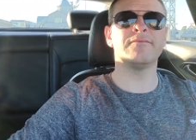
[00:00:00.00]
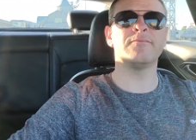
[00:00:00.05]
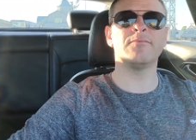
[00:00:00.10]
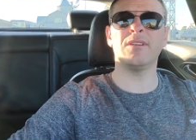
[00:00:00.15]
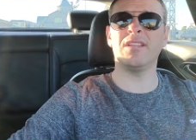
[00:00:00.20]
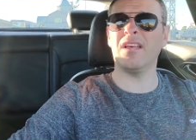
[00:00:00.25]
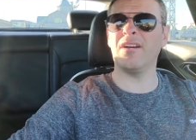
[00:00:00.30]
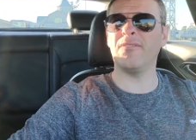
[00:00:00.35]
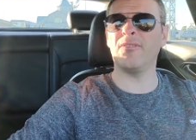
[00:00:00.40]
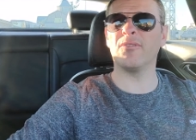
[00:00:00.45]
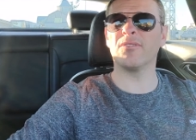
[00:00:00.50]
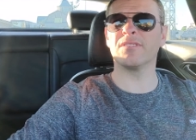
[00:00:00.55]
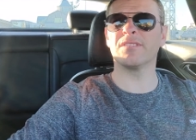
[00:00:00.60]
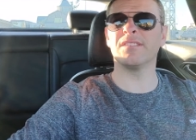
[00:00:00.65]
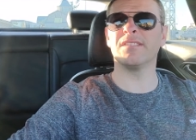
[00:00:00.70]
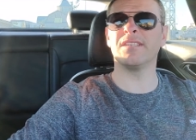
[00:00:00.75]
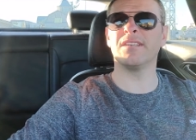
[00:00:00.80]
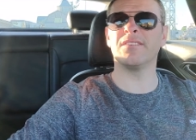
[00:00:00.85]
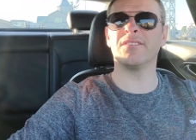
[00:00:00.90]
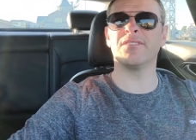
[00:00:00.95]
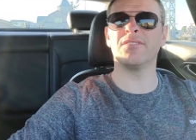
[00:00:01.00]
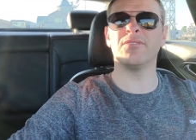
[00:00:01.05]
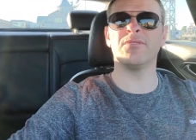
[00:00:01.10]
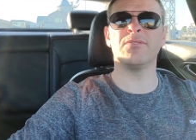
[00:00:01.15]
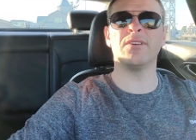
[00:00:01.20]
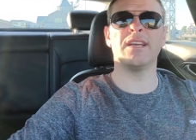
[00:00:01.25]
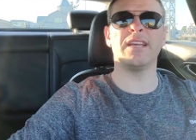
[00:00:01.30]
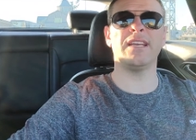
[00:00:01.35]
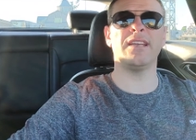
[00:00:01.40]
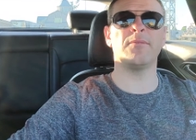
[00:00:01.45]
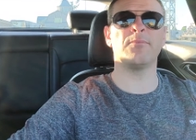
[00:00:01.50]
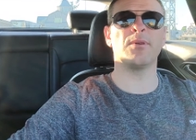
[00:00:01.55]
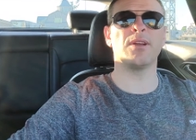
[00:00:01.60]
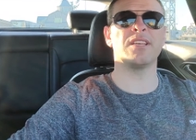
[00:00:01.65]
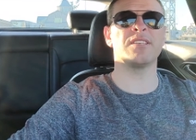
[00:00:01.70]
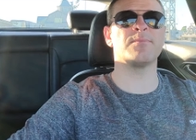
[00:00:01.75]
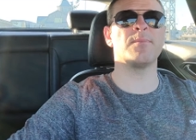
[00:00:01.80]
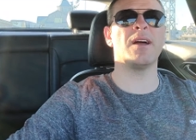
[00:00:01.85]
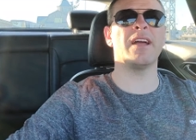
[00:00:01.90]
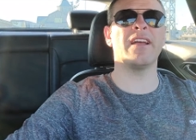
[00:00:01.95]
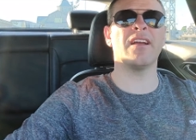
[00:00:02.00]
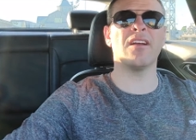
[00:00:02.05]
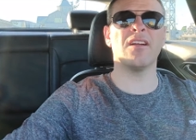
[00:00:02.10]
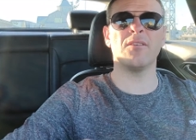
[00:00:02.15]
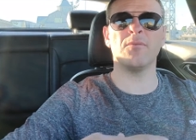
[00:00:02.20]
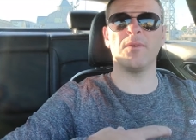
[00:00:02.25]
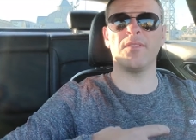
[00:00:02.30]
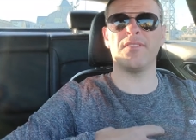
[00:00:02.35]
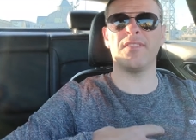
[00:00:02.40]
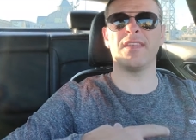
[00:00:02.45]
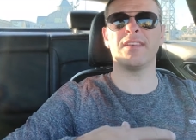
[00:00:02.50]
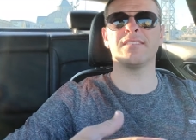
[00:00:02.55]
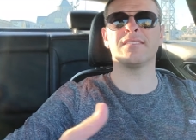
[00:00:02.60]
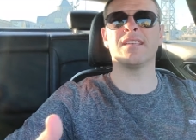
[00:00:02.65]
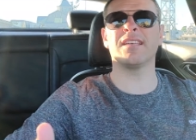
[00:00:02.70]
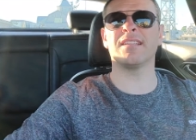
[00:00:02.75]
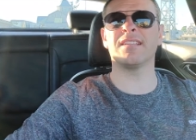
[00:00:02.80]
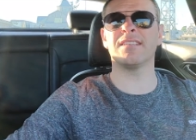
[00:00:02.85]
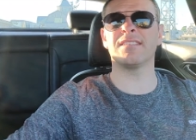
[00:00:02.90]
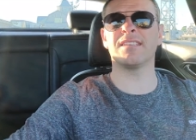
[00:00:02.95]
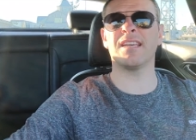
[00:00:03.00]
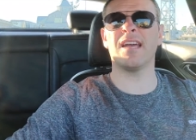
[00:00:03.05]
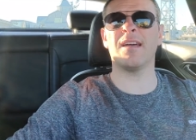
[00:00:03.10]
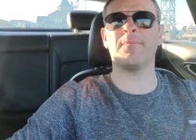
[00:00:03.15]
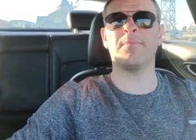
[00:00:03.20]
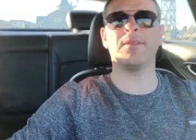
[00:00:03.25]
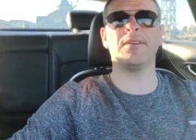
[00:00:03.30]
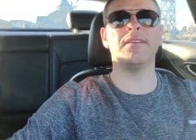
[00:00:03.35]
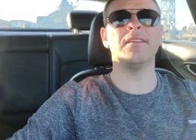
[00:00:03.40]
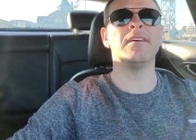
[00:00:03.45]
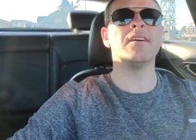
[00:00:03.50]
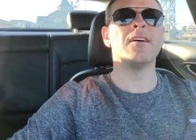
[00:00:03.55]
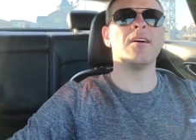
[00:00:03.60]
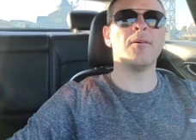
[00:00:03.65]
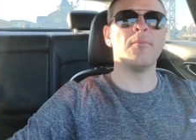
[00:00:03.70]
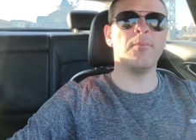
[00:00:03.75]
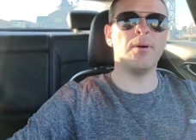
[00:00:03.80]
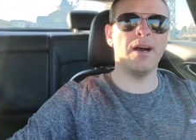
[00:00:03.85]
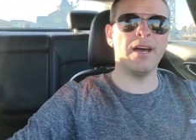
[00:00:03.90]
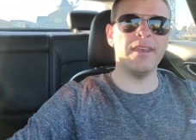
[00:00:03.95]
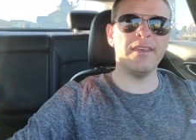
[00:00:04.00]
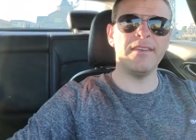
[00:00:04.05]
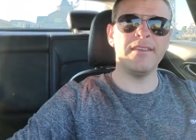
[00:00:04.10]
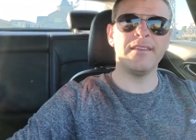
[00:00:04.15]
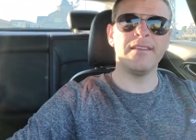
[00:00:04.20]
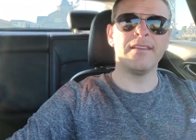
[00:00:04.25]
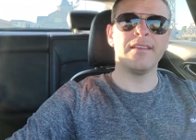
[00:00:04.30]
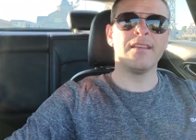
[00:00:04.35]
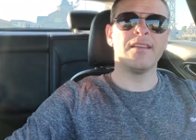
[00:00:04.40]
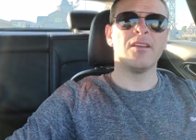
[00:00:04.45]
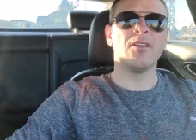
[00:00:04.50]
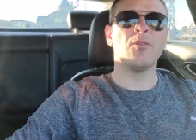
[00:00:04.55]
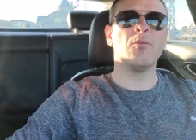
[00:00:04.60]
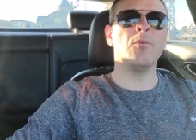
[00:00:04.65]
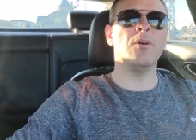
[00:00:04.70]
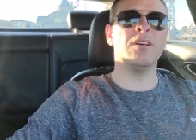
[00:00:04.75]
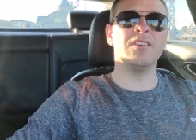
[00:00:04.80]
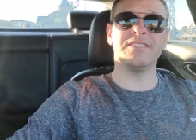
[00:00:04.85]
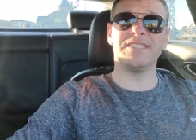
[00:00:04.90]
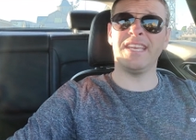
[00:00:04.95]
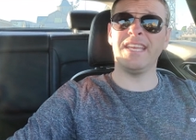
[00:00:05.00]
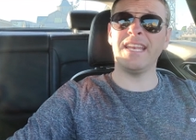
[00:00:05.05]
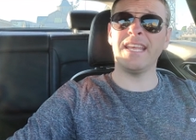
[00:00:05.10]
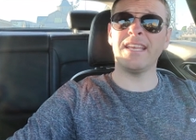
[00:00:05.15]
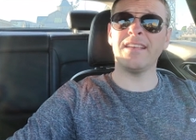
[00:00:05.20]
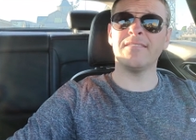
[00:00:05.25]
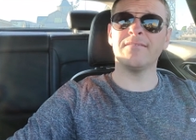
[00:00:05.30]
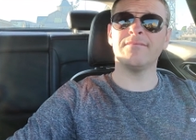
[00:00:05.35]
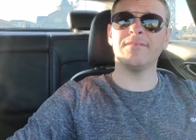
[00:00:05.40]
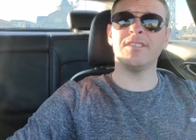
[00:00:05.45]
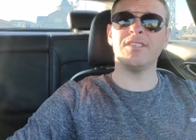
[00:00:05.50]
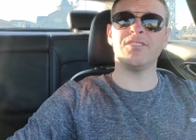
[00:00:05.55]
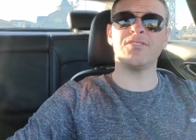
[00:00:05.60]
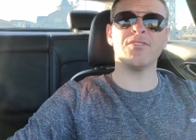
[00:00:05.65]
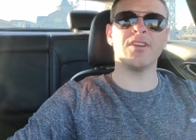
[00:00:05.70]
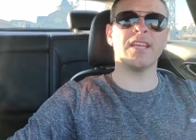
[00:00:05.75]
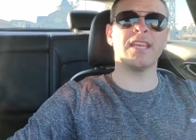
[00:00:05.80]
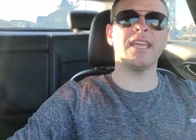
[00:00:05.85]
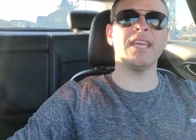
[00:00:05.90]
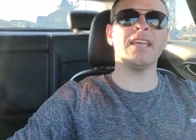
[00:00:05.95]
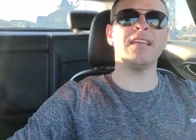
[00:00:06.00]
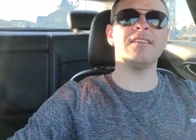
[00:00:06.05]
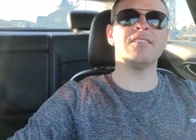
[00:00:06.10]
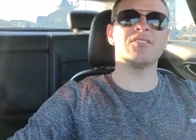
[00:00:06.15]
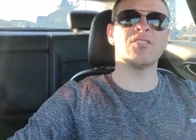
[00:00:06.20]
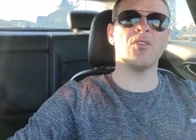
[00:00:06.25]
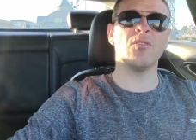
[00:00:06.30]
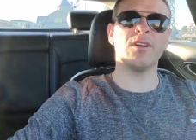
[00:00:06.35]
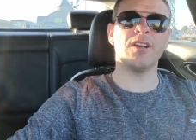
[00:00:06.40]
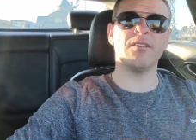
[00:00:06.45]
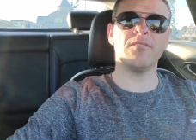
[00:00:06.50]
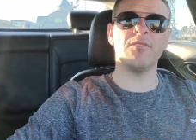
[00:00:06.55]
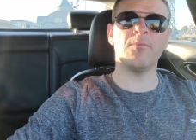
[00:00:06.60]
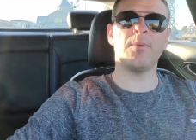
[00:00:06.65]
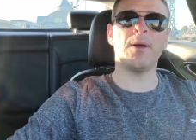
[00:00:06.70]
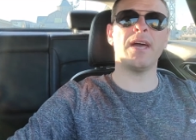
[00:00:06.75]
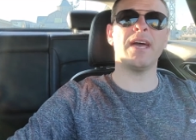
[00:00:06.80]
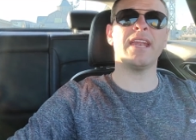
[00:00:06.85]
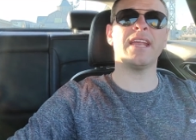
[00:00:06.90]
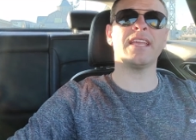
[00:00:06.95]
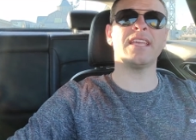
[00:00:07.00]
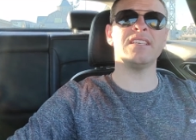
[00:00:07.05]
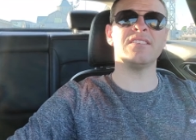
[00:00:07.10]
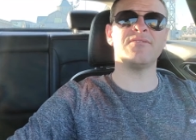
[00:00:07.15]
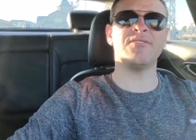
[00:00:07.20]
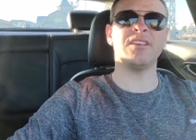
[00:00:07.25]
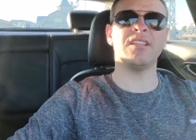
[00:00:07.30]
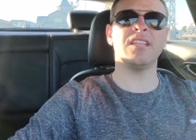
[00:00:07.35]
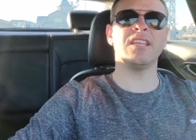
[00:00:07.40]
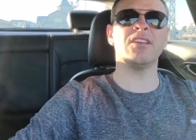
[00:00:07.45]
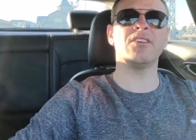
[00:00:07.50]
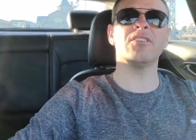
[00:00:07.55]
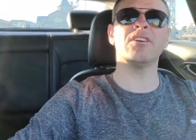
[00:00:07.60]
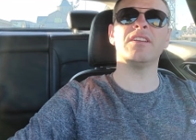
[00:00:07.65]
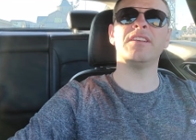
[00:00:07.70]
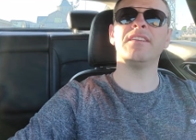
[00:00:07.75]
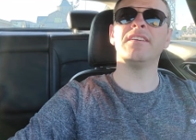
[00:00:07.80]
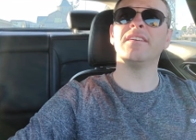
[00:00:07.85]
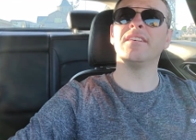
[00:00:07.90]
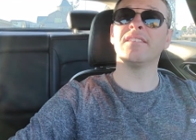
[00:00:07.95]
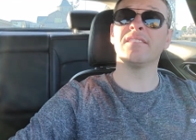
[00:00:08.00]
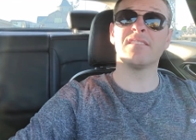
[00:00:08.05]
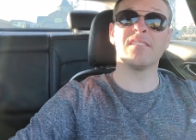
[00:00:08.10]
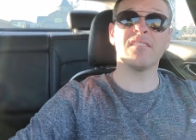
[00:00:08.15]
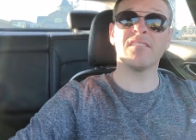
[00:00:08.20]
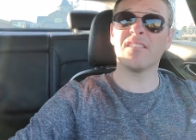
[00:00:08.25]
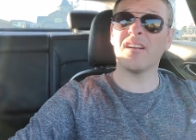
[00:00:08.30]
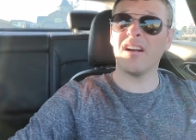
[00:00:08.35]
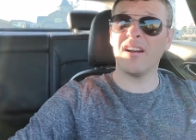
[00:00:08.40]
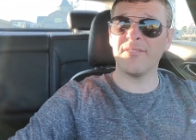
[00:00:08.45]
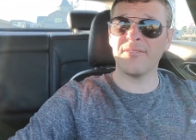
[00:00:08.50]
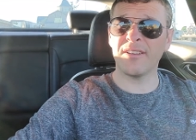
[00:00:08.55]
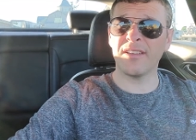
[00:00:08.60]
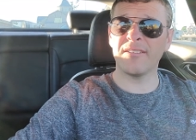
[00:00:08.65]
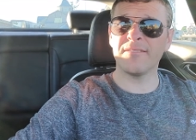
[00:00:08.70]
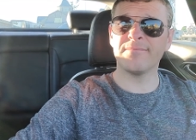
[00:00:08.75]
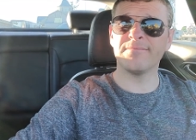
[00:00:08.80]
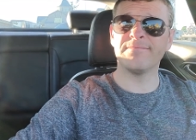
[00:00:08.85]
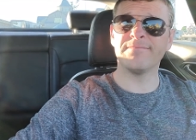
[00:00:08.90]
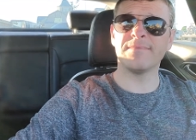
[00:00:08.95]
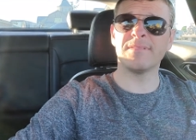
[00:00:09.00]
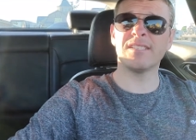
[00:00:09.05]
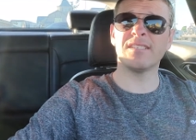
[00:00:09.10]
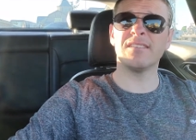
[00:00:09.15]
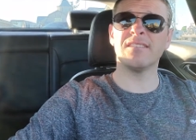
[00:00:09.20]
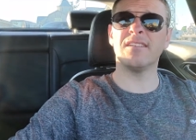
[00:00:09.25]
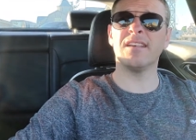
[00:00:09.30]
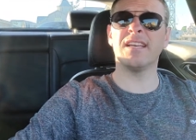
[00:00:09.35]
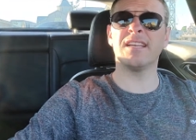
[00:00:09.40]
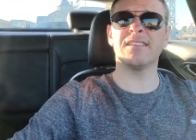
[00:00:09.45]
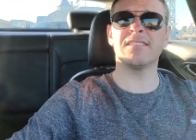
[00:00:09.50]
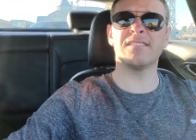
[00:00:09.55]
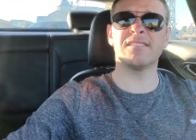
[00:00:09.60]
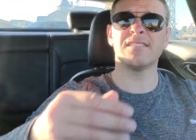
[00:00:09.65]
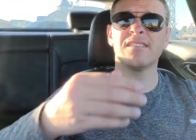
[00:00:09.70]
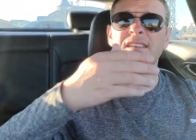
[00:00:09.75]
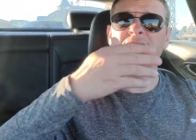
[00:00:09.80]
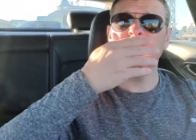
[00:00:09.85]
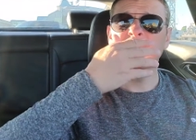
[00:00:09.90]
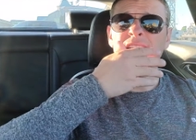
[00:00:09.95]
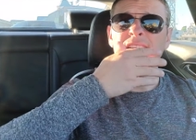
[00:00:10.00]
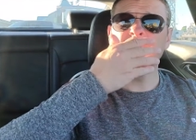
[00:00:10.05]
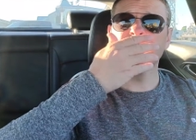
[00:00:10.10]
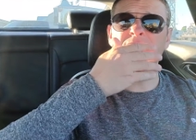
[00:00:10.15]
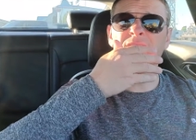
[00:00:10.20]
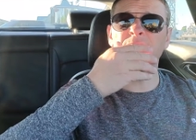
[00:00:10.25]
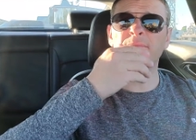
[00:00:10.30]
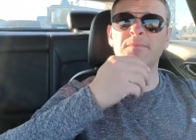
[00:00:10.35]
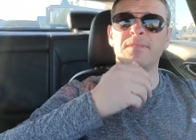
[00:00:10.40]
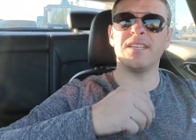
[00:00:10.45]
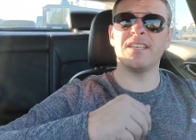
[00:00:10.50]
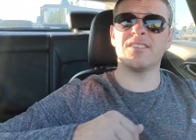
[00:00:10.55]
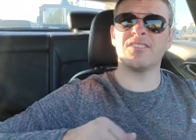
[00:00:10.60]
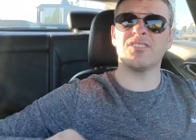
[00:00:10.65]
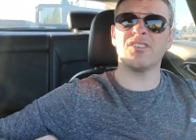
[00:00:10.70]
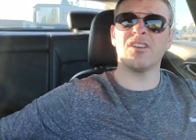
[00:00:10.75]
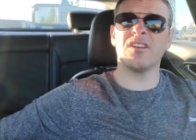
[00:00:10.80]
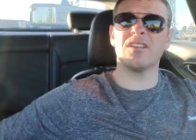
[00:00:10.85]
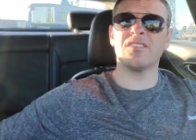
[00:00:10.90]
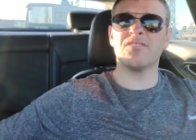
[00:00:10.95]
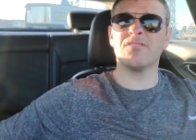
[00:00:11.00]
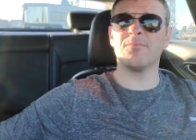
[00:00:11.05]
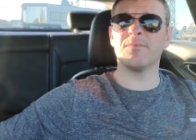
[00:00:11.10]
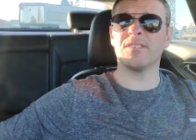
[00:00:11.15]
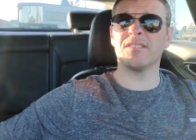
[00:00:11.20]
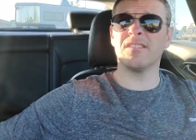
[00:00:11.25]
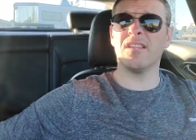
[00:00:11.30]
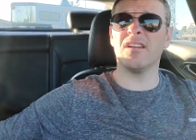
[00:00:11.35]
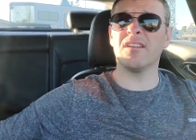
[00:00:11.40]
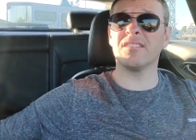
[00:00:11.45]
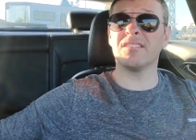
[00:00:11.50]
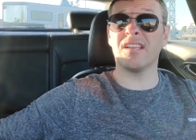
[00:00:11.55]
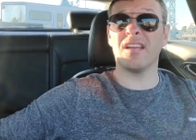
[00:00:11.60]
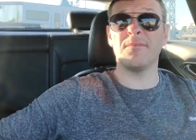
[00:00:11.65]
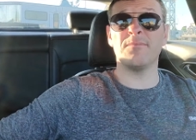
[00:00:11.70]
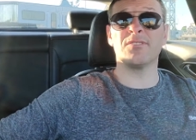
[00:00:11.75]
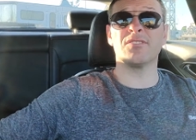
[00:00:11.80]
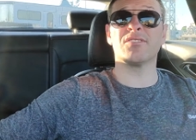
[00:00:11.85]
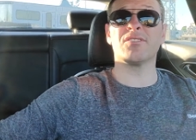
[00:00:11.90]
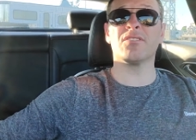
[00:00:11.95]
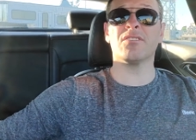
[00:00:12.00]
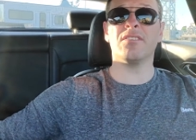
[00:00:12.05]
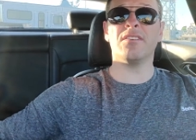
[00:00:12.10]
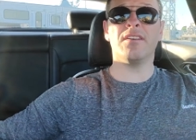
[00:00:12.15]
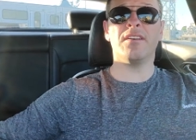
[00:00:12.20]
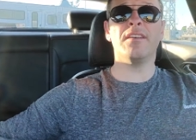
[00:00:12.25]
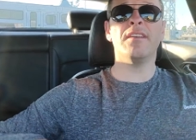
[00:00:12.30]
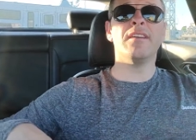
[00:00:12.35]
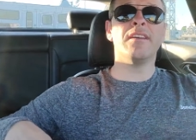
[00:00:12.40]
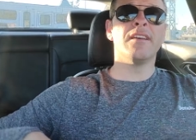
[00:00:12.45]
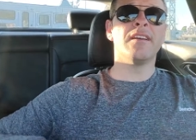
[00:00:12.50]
we love horses here too, right? And it breaks my heart when things like this happen. But Will's eating, he's drinking, he's going out in the paddock, he's feeling good, still coughing, still has some discharge from his lungs. I'm certain.